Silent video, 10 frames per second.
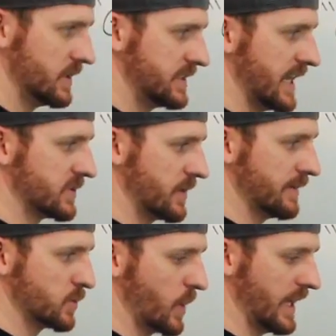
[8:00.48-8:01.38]
sets,
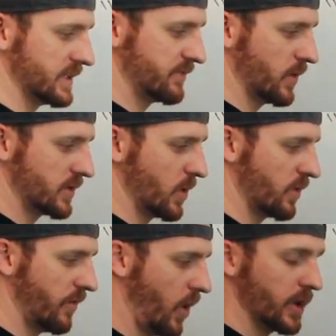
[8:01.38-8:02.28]
reps, weight,
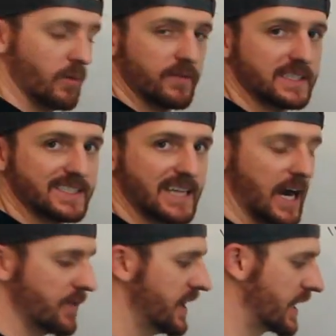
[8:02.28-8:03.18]
total volume of this
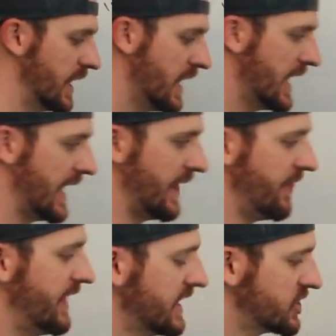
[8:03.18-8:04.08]
entire thing.
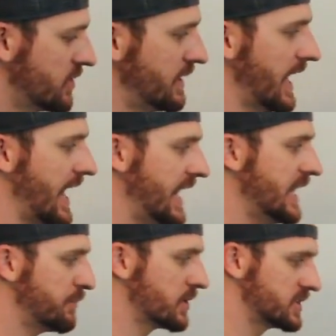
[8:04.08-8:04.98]
And this should be
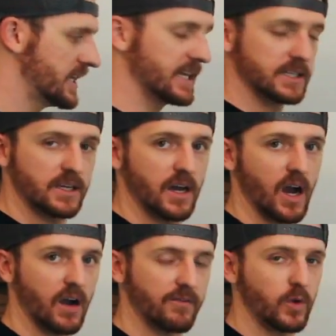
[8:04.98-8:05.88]
80%
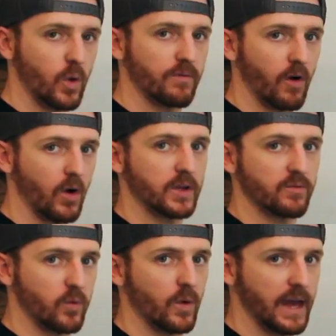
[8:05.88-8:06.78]
of your
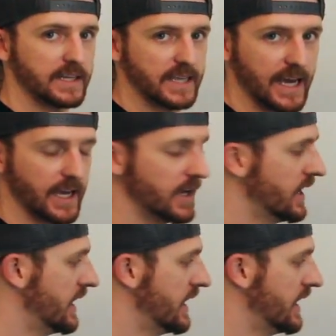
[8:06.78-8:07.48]
volume for that day.